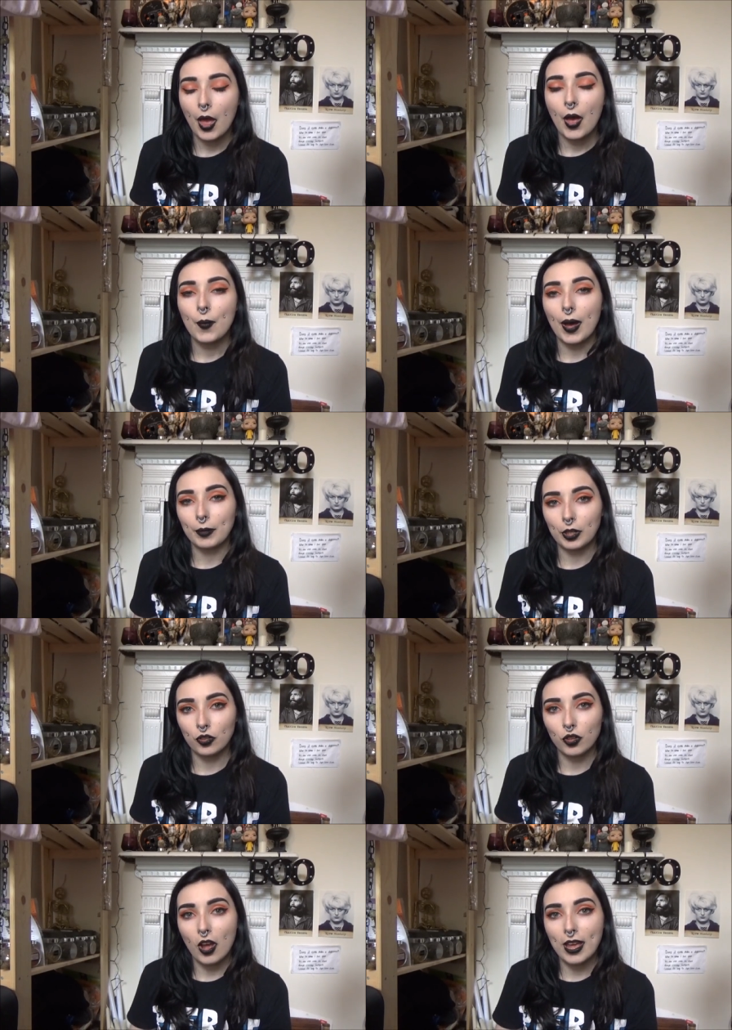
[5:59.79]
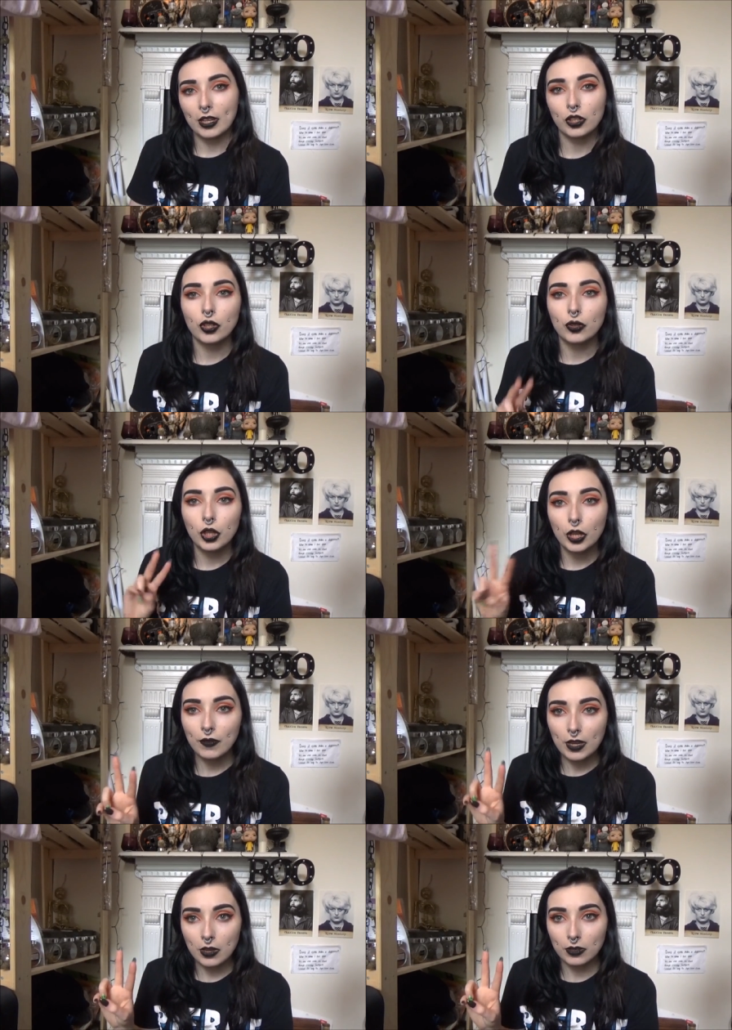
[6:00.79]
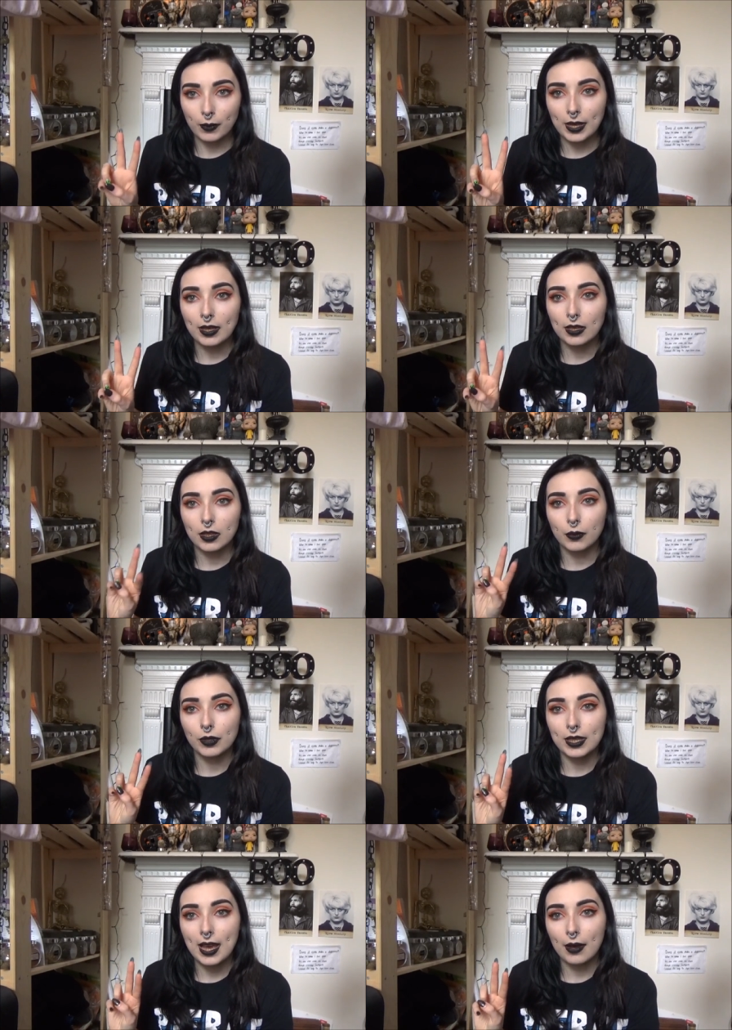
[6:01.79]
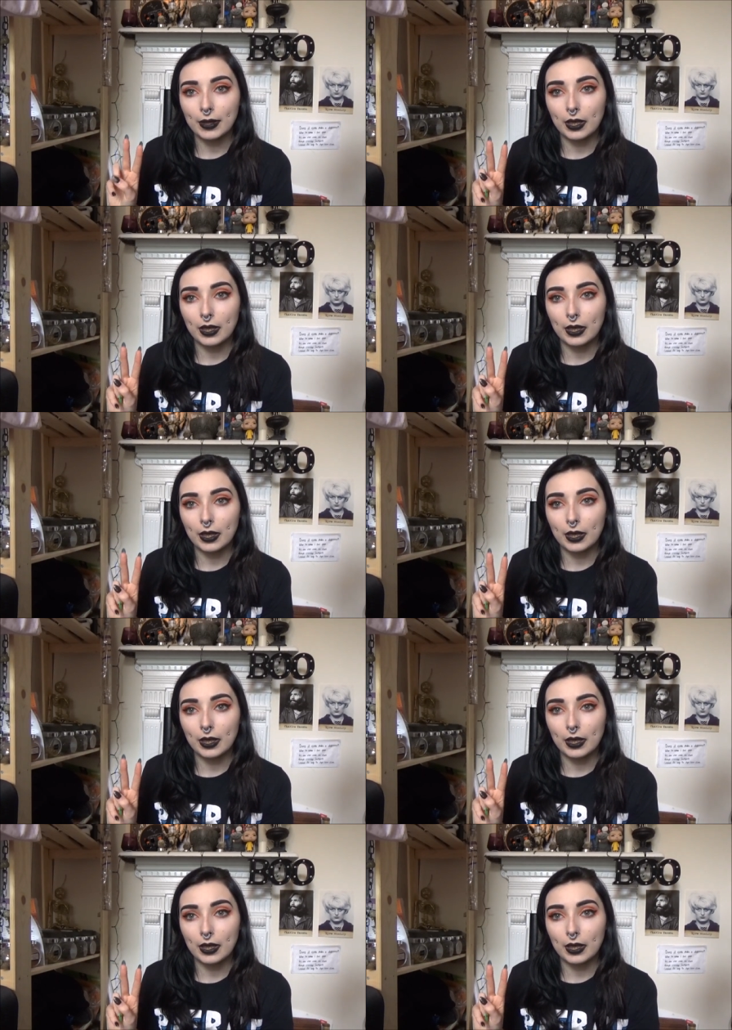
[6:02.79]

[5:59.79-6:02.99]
but I'm going to try and do two videos a week, so we'll see how it